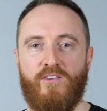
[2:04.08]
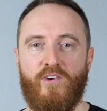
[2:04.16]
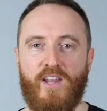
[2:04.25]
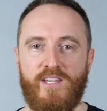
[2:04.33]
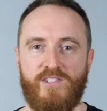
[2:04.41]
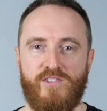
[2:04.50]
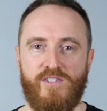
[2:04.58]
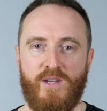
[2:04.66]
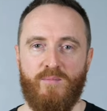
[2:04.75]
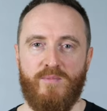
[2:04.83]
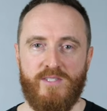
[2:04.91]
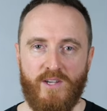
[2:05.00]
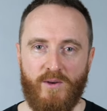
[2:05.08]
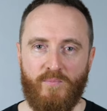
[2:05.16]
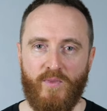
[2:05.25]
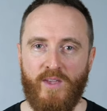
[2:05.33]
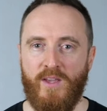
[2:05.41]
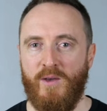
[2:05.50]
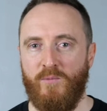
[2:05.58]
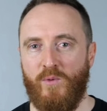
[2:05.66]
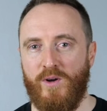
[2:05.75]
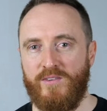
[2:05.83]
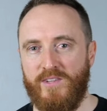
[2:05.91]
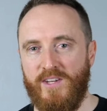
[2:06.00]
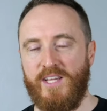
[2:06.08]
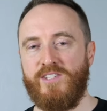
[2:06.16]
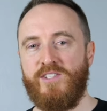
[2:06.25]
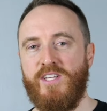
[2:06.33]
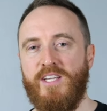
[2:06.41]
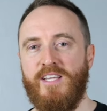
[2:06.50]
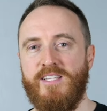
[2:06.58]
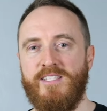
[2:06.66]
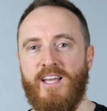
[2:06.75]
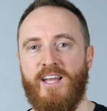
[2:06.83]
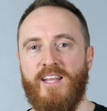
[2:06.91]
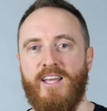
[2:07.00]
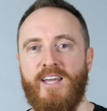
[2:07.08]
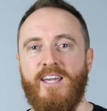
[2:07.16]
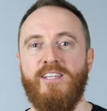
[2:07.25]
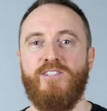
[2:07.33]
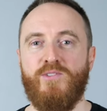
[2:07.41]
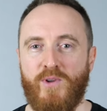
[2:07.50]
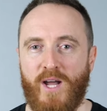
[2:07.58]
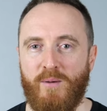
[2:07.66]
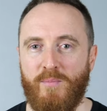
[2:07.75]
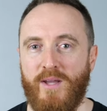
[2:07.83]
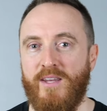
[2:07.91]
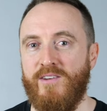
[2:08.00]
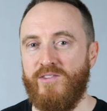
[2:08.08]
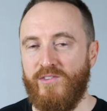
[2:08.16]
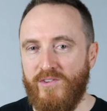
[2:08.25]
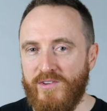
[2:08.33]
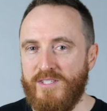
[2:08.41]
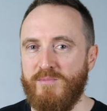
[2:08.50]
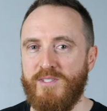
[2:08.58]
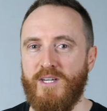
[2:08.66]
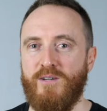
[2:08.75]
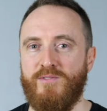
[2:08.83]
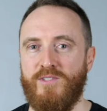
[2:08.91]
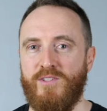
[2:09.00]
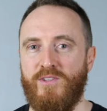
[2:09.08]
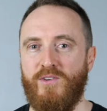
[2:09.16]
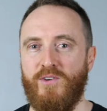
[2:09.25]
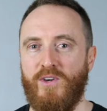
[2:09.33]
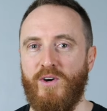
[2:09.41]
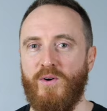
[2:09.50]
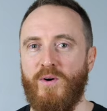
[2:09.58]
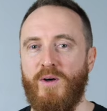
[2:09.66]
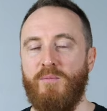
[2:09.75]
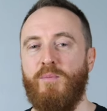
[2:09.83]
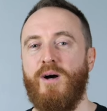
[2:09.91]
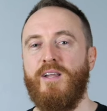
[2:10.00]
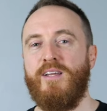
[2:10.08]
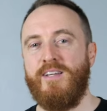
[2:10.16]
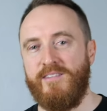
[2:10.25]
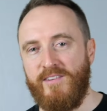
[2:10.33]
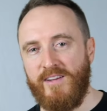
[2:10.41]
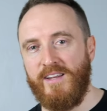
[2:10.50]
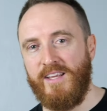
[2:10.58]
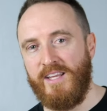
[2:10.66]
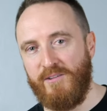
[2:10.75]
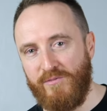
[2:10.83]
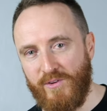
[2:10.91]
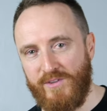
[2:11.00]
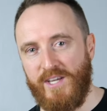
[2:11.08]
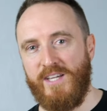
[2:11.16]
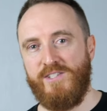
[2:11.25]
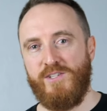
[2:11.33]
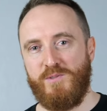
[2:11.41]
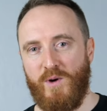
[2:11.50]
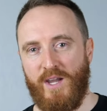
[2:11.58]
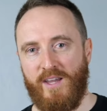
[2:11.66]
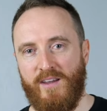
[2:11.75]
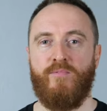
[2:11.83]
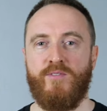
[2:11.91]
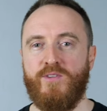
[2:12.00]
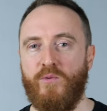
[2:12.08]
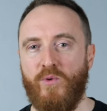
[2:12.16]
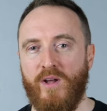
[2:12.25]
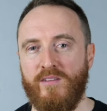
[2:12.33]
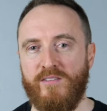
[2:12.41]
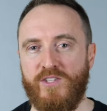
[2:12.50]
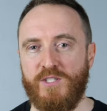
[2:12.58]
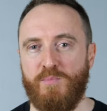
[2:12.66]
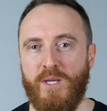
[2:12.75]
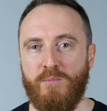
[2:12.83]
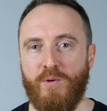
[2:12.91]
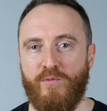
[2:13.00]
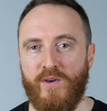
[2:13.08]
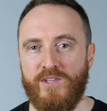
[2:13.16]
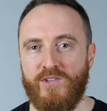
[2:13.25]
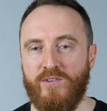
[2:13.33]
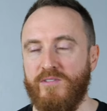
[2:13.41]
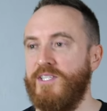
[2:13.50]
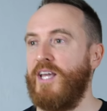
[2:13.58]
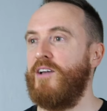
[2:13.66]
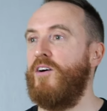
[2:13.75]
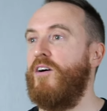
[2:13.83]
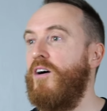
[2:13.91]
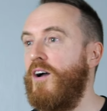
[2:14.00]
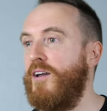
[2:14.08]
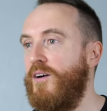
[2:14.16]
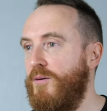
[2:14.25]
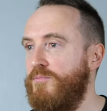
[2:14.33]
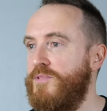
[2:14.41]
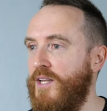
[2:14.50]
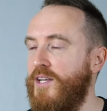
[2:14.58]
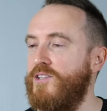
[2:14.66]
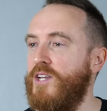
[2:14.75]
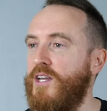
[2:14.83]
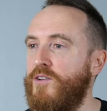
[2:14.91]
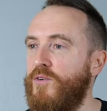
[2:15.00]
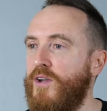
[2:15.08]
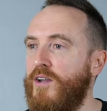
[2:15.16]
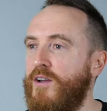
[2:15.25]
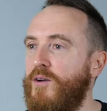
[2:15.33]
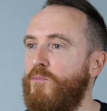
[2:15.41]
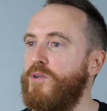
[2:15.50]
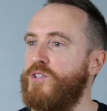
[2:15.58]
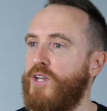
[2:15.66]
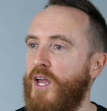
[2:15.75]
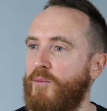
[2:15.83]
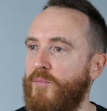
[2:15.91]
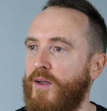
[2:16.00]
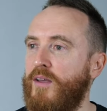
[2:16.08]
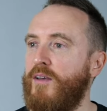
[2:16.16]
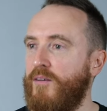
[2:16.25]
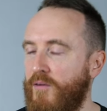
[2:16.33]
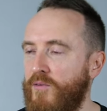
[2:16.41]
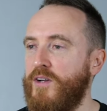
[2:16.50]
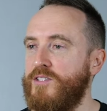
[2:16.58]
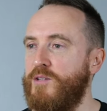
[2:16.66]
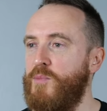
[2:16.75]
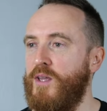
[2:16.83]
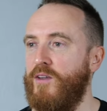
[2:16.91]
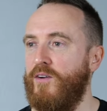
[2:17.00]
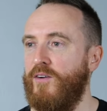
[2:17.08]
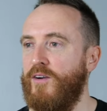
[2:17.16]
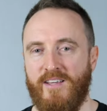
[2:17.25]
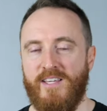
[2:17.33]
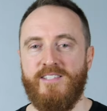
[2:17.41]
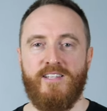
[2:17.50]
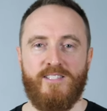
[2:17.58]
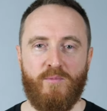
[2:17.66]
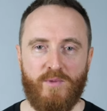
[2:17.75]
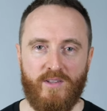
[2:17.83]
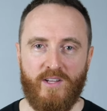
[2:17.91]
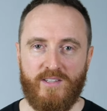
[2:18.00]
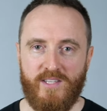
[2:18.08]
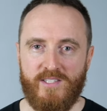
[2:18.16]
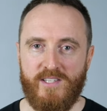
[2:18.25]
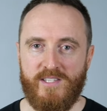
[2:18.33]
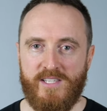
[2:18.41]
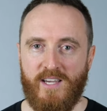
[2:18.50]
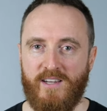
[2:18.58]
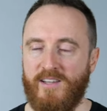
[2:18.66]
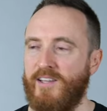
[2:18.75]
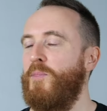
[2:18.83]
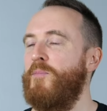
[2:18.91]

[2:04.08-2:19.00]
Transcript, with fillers: a relationship. So what Dinesh did is that he stood up and introduced himself to the new girl, but did it in a flirtatious way. So rather than just being professional and saying, oh hi, I'm Dinesh, how you doing? What's your name? Oh, nice to meet you. He said something like this instead.